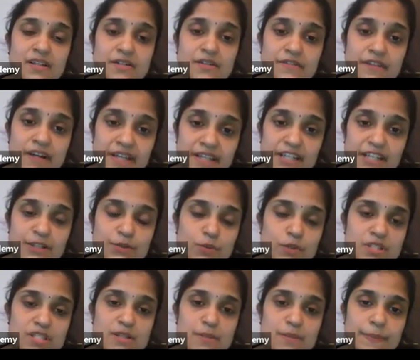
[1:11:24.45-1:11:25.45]
why it
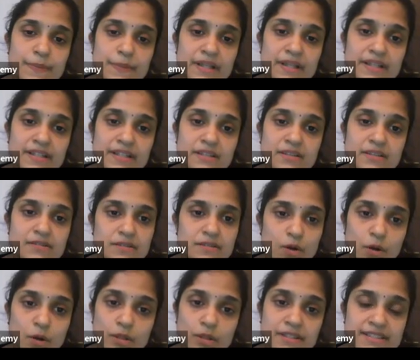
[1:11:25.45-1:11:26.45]
was supplied.
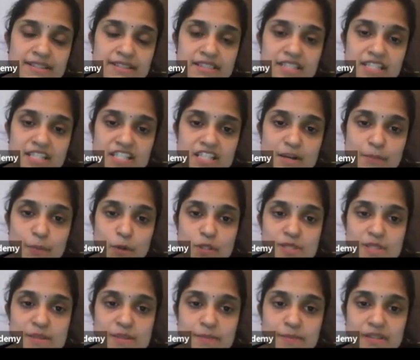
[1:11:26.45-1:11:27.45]
All these things are
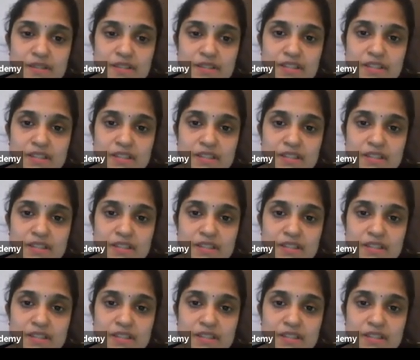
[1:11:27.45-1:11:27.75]
possible.